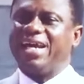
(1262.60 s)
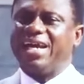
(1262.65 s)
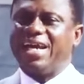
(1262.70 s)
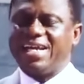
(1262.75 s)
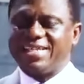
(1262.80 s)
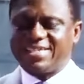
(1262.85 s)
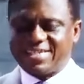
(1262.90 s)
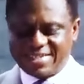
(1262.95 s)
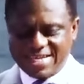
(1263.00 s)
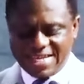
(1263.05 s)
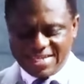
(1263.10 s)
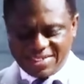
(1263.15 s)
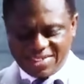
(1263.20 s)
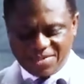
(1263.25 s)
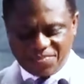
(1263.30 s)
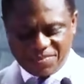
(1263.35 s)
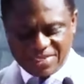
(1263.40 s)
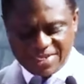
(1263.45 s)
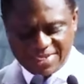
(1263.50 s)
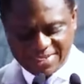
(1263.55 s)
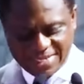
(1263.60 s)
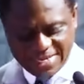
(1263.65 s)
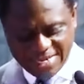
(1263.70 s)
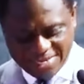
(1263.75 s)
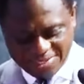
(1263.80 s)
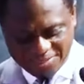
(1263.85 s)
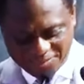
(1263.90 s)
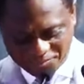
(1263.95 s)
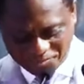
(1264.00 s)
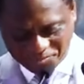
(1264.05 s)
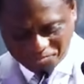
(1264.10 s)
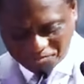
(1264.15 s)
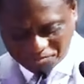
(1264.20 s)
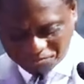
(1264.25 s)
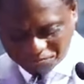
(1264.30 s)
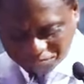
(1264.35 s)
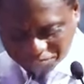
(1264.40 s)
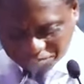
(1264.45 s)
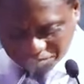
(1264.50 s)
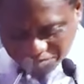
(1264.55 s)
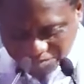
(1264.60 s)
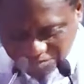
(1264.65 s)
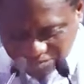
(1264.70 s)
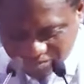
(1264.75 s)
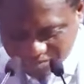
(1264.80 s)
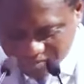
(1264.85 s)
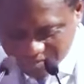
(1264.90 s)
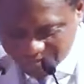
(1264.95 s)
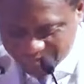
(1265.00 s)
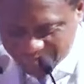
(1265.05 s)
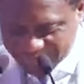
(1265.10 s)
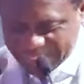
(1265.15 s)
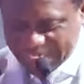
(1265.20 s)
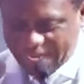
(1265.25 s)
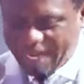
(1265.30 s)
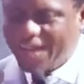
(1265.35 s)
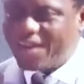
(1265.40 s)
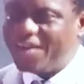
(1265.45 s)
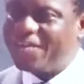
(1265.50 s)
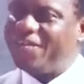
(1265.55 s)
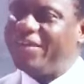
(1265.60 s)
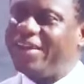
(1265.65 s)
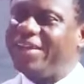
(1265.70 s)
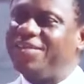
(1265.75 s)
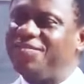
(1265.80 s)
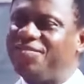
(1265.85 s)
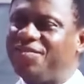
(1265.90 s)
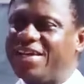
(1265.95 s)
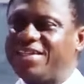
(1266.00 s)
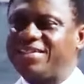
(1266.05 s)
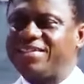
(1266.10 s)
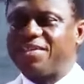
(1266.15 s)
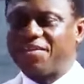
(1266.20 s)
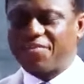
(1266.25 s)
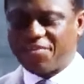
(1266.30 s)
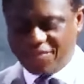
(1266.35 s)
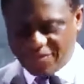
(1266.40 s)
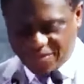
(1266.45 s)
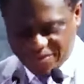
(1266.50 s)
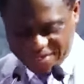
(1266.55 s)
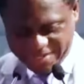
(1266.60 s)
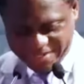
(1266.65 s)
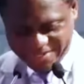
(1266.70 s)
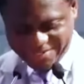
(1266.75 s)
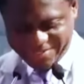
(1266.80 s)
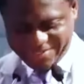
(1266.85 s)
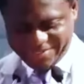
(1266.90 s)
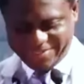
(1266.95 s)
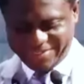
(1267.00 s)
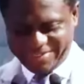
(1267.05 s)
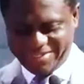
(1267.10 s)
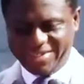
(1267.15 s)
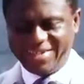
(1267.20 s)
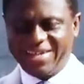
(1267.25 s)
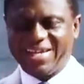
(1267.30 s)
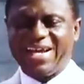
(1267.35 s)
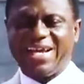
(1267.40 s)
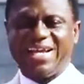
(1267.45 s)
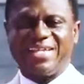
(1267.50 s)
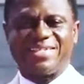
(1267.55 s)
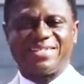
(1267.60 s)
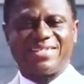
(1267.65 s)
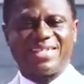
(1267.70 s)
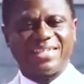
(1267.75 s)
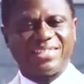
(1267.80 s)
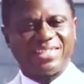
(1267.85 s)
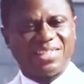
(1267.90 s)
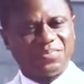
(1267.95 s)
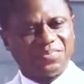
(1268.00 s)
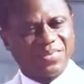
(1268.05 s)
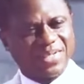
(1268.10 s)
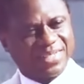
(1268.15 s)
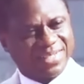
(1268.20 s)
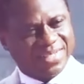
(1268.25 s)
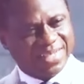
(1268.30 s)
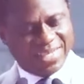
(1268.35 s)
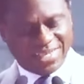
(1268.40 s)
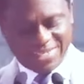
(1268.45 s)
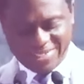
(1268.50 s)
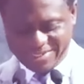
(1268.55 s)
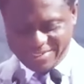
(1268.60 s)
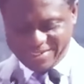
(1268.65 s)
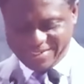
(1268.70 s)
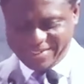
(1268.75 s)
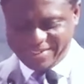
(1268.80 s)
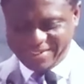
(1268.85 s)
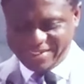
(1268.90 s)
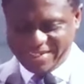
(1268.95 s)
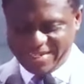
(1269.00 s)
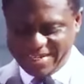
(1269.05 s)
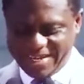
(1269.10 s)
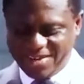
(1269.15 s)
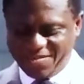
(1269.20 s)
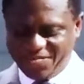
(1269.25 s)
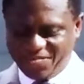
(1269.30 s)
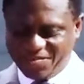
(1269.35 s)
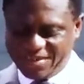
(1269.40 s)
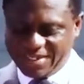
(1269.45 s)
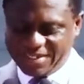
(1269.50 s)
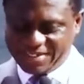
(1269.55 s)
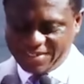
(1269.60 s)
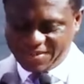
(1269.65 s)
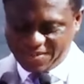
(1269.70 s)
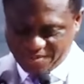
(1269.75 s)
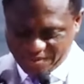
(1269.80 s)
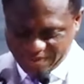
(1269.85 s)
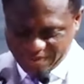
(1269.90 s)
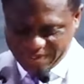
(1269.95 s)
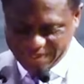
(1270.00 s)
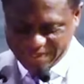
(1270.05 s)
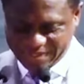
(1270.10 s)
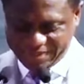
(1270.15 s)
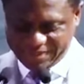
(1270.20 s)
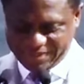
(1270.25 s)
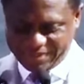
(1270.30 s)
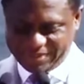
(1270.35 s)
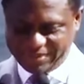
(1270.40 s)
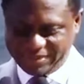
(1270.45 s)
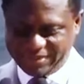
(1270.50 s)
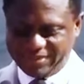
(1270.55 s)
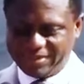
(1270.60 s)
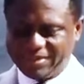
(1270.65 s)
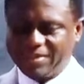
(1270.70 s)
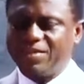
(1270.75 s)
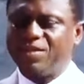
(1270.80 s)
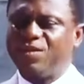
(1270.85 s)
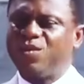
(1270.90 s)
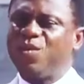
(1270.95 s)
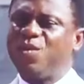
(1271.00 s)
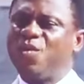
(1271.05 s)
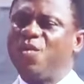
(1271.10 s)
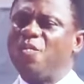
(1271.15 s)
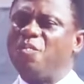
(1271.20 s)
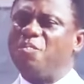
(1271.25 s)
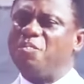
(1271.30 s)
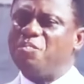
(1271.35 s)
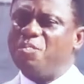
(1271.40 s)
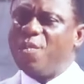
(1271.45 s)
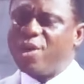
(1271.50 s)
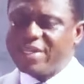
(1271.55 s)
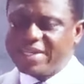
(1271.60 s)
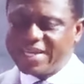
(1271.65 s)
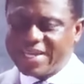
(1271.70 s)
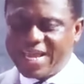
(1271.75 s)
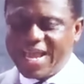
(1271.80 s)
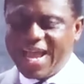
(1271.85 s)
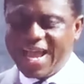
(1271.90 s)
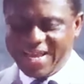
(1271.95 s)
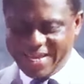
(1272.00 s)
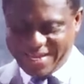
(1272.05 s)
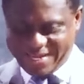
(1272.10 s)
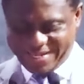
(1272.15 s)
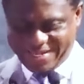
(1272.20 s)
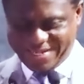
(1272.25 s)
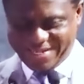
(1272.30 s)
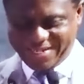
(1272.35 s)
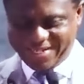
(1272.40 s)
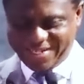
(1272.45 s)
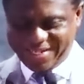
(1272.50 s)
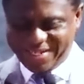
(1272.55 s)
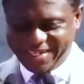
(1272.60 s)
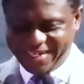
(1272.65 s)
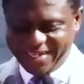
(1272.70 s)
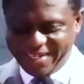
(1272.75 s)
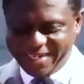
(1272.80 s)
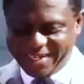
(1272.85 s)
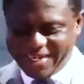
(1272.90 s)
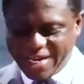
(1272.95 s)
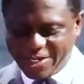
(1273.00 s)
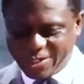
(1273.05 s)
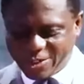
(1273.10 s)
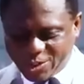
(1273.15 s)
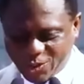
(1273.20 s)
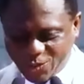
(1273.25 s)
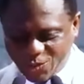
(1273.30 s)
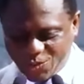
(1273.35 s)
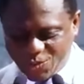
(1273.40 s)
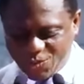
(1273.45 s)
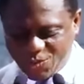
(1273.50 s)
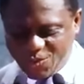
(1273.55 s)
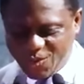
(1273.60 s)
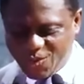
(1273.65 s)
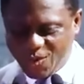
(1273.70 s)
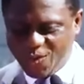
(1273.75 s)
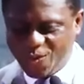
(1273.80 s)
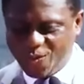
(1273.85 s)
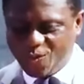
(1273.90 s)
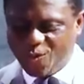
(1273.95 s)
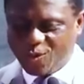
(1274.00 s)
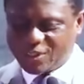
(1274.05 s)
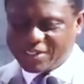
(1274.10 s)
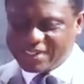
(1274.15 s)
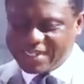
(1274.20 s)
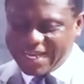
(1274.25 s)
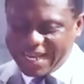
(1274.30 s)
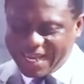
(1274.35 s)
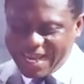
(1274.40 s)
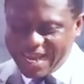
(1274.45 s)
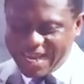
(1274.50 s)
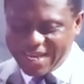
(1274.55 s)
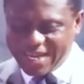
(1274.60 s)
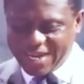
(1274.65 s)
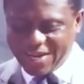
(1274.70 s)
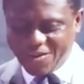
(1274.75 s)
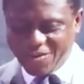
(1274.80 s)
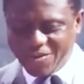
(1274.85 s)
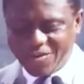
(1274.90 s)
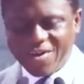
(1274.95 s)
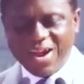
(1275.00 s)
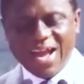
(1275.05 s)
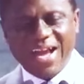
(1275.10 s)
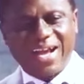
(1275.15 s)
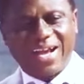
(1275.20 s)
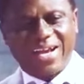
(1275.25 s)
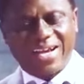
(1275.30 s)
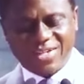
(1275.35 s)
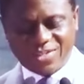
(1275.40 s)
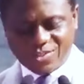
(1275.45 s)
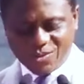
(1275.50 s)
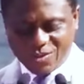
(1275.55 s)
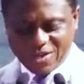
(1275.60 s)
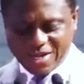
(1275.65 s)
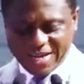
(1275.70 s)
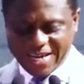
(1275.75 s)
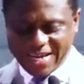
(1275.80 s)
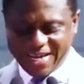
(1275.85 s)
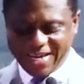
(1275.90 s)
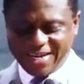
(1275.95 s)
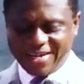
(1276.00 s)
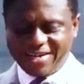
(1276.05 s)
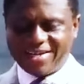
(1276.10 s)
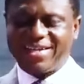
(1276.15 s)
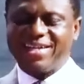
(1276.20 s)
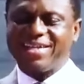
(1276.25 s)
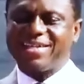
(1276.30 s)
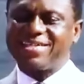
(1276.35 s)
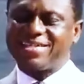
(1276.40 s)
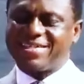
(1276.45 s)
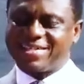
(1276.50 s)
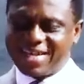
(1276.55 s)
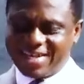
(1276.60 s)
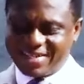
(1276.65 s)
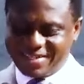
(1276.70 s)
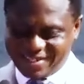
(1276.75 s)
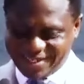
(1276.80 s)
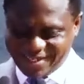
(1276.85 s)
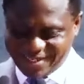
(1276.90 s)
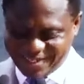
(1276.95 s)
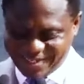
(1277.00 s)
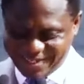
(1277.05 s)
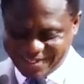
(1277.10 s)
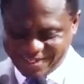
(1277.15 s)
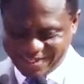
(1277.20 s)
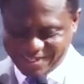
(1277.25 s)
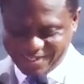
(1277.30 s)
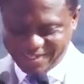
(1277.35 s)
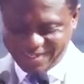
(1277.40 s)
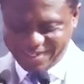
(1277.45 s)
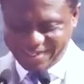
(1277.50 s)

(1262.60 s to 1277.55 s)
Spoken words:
Esther chapter 10. I'll read verse 3. Esther chapter 10 and verse 3. Mordecai, the Jew, was second in rank to King Xerxes,